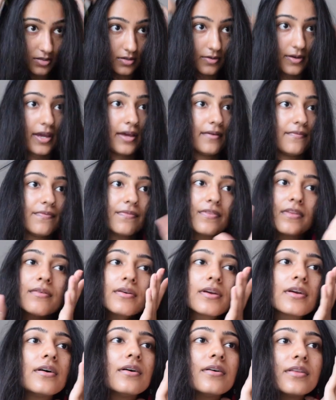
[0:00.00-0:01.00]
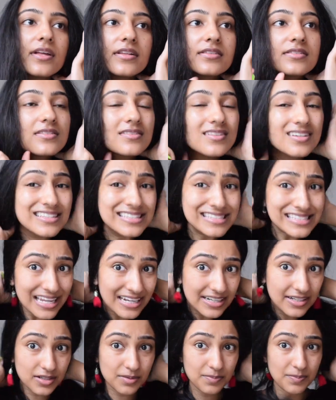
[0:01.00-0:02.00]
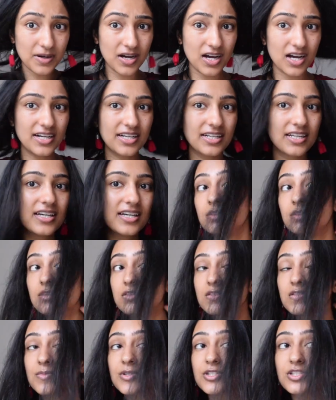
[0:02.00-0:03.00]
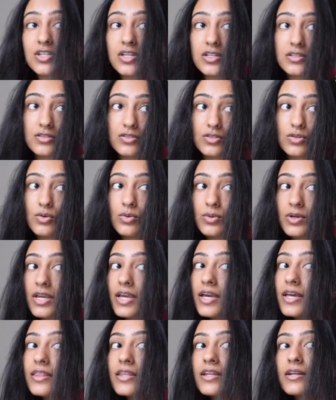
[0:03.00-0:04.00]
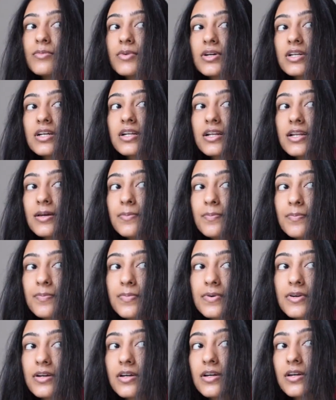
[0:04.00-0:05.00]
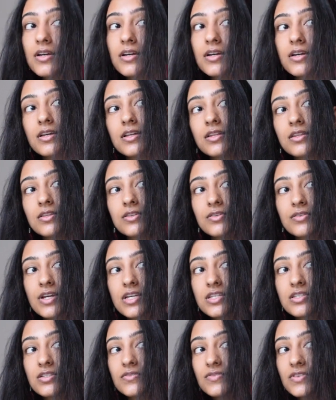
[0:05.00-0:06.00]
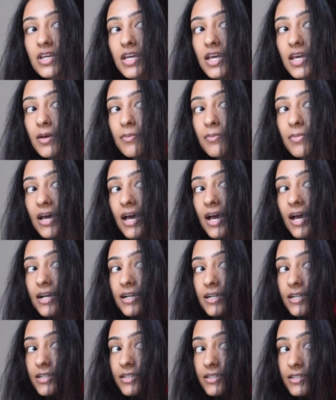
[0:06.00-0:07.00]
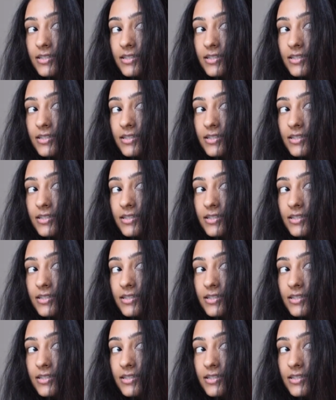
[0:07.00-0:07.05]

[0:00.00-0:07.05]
Okay, there we go, that's the center part. This much hair is okay. Then I'm gonna clip the rest of the hair back.